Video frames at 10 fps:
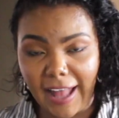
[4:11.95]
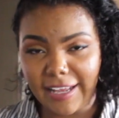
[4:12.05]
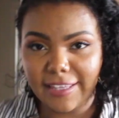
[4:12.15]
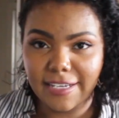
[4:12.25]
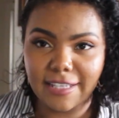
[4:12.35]

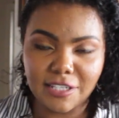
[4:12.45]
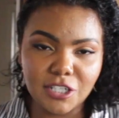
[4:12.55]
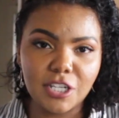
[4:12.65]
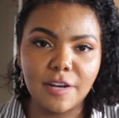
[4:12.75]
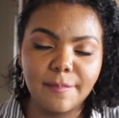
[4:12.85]
anything that's
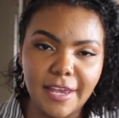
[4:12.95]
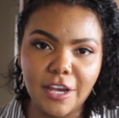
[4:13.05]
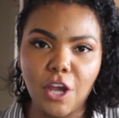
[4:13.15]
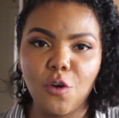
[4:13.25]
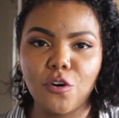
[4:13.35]
just gonna
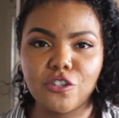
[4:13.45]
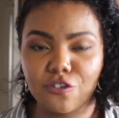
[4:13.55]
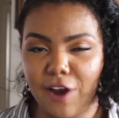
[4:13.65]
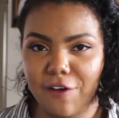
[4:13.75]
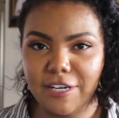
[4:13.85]
make your
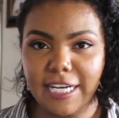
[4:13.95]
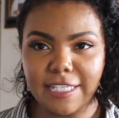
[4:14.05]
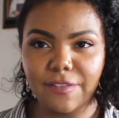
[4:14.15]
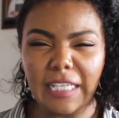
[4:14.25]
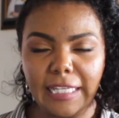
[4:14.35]

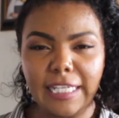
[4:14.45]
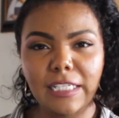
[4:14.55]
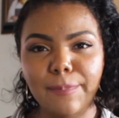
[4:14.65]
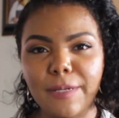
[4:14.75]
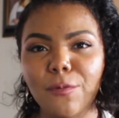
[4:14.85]
surroundings feel a
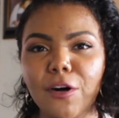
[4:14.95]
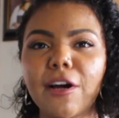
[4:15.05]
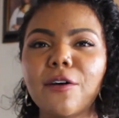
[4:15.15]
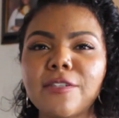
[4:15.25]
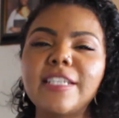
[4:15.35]
little bit more
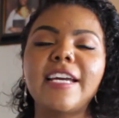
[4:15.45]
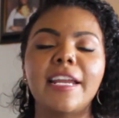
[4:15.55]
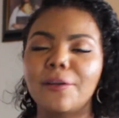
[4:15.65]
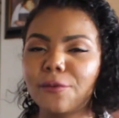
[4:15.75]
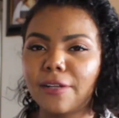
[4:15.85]
cozy,
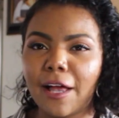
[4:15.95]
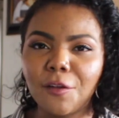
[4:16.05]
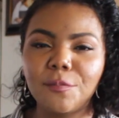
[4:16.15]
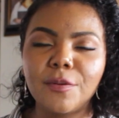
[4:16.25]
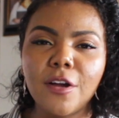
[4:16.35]
and it will
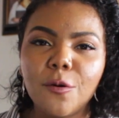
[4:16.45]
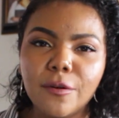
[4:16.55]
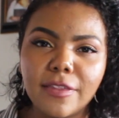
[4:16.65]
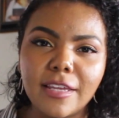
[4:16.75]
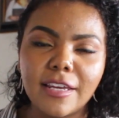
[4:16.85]
help
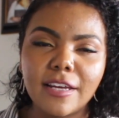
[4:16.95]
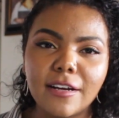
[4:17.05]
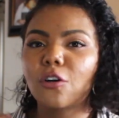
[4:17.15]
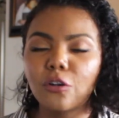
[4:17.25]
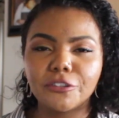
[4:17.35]
with the
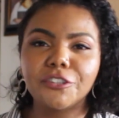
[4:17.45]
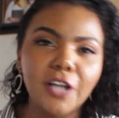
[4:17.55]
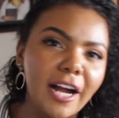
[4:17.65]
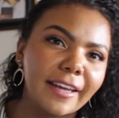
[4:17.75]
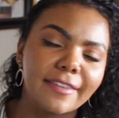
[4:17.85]
culture
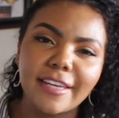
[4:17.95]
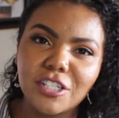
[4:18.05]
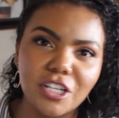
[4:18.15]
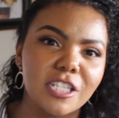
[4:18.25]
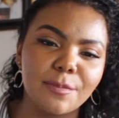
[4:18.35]
shock and the
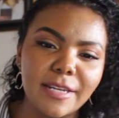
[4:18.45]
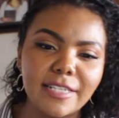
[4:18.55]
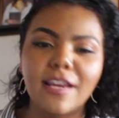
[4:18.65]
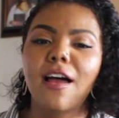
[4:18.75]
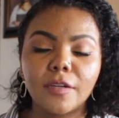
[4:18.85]

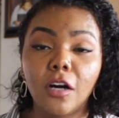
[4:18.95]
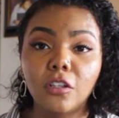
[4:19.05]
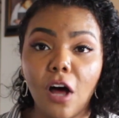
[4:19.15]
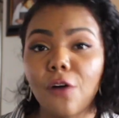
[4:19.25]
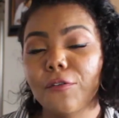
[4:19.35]
adjustment,
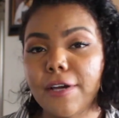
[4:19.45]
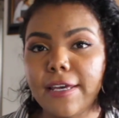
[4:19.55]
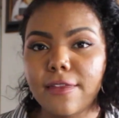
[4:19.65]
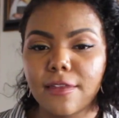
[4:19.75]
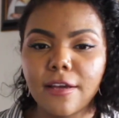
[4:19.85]
along
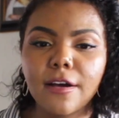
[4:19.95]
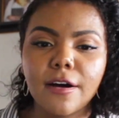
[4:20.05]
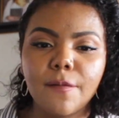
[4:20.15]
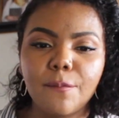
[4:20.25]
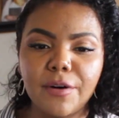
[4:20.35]
with
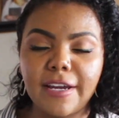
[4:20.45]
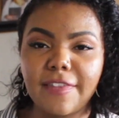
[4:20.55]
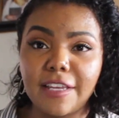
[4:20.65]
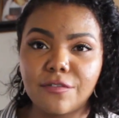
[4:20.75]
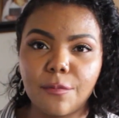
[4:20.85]

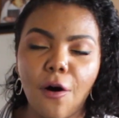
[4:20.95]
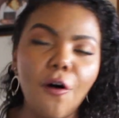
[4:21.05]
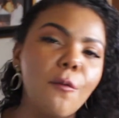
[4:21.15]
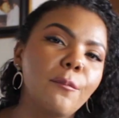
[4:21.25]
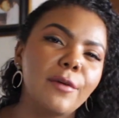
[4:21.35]
bringing things from
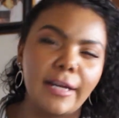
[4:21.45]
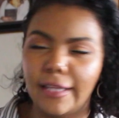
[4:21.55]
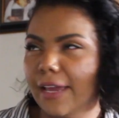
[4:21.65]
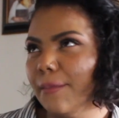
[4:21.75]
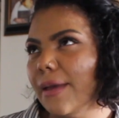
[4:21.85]
home.
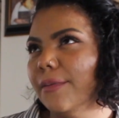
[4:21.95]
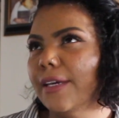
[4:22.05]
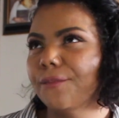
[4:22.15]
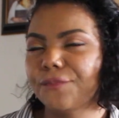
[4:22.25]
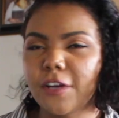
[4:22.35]
Bring like
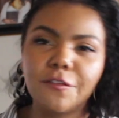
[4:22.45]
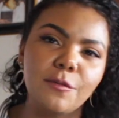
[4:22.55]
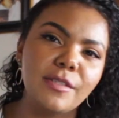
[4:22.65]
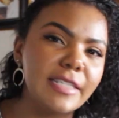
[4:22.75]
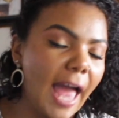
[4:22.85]
maybe a
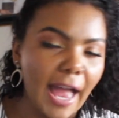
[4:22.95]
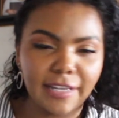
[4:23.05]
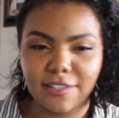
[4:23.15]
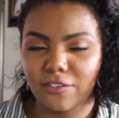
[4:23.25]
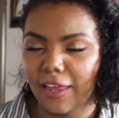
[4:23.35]
few
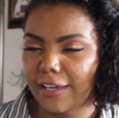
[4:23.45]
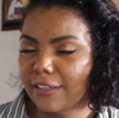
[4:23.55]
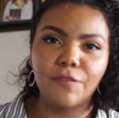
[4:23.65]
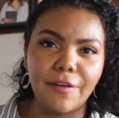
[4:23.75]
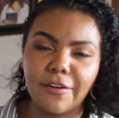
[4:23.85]
snacks or
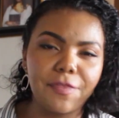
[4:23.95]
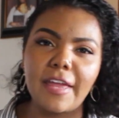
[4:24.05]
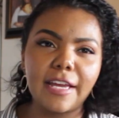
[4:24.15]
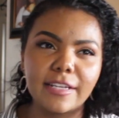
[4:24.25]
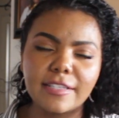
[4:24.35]
like favorite
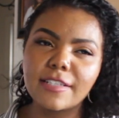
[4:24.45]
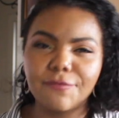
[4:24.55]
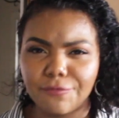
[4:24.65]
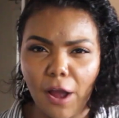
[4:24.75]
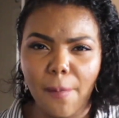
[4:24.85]
things
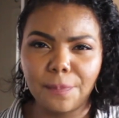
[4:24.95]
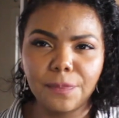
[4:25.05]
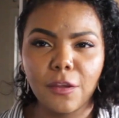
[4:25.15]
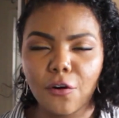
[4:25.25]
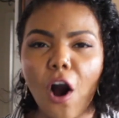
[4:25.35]

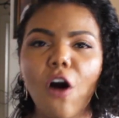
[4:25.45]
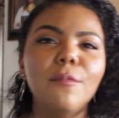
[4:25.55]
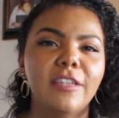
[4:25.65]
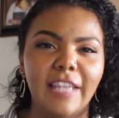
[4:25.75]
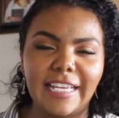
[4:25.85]
from your
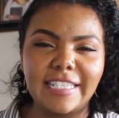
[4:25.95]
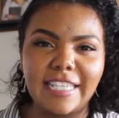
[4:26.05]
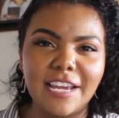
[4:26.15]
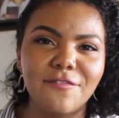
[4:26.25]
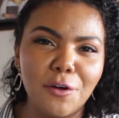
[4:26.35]
home and like
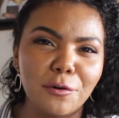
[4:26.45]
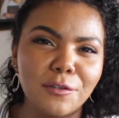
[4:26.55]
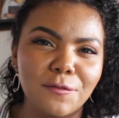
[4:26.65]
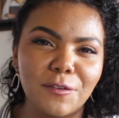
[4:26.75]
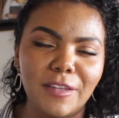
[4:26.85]
save
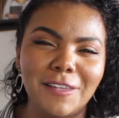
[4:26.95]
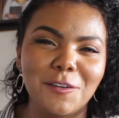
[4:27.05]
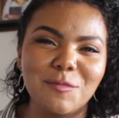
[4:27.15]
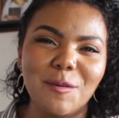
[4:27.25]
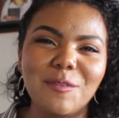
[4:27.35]
those for like
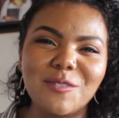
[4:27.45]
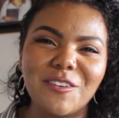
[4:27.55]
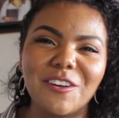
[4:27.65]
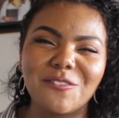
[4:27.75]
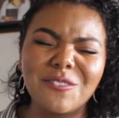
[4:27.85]
those moments
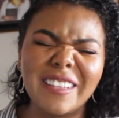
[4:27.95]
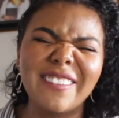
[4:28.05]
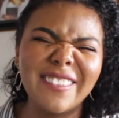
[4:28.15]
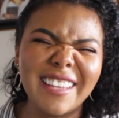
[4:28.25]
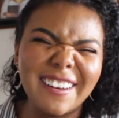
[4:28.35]
where you're
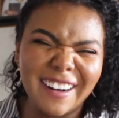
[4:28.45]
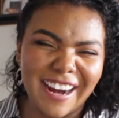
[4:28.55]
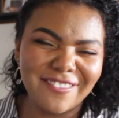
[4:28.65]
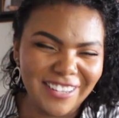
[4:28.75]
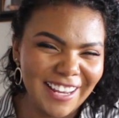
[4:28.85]
really
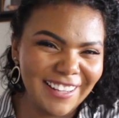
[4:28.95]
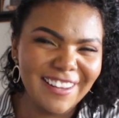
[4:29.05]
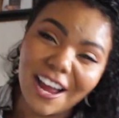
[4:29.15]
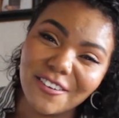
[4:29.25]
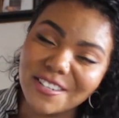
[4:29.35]
craving it.
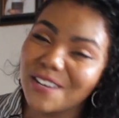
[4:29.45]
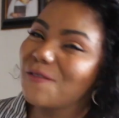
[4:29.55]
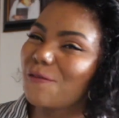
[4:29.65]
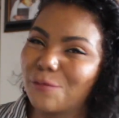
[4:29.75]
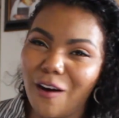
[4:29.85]
I wish I
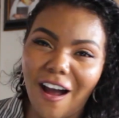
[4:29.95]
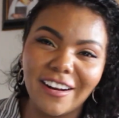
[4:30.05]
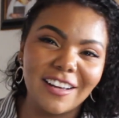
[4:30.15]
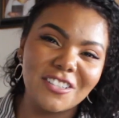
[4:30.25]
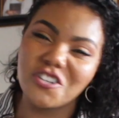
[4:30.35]
would have
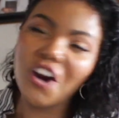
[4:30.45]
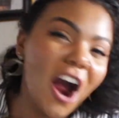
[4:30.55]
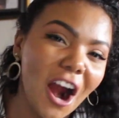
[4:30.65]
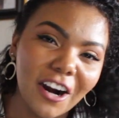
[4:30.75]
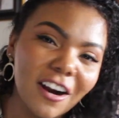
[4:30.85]
brought a
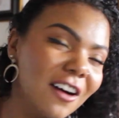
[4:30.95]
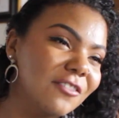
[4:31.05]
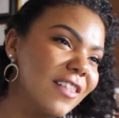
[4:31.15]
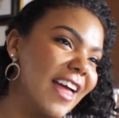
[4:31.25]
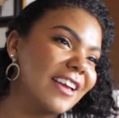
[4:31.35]
jar
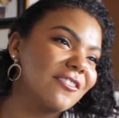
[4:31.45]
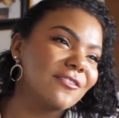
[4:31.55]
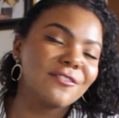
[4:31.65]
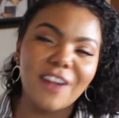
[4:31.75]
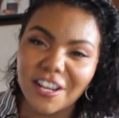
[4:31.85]
of like
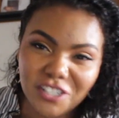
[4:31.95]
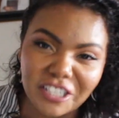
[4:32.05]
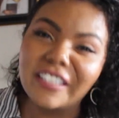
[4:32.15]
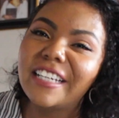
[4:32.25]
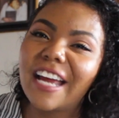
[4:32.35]
red
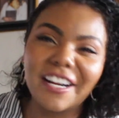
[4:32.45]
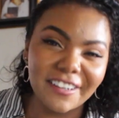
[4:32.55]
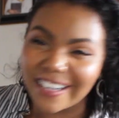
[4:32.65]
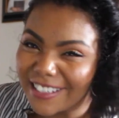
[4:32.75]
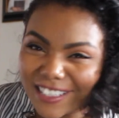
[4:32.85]
chili and
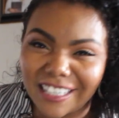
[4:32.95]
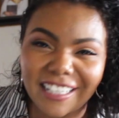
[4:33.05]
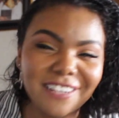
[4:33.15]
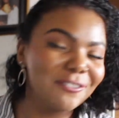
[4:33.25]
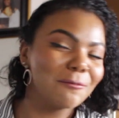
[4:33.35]
green
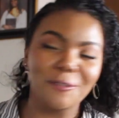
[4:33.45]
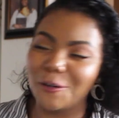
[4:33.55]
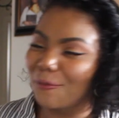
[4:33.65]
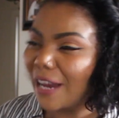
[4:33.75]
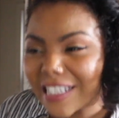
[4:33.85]
chili from
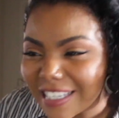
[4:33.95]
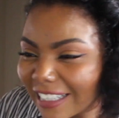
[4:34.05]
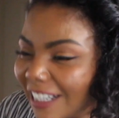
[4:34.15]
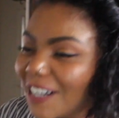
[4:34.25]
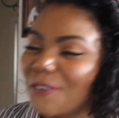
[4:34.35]
New
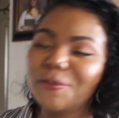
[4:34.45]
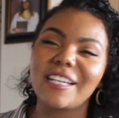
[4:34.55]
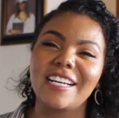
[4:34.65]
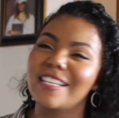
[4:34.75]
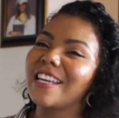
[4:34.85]
Mexico,
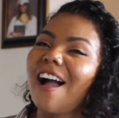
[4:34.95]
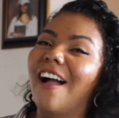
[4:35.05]
because